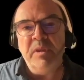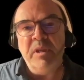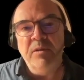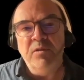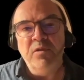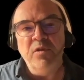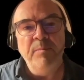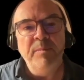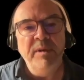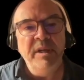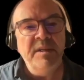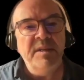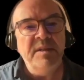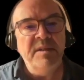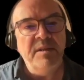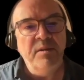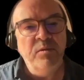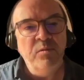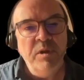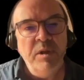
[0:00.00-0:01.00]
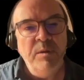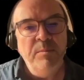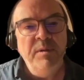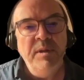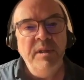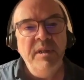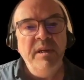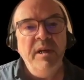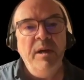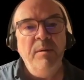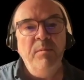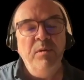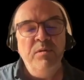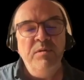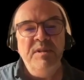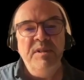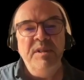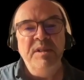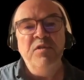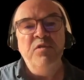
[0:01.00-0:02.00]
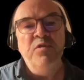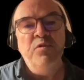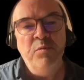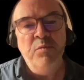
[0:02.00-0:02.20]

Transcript: topics will be about these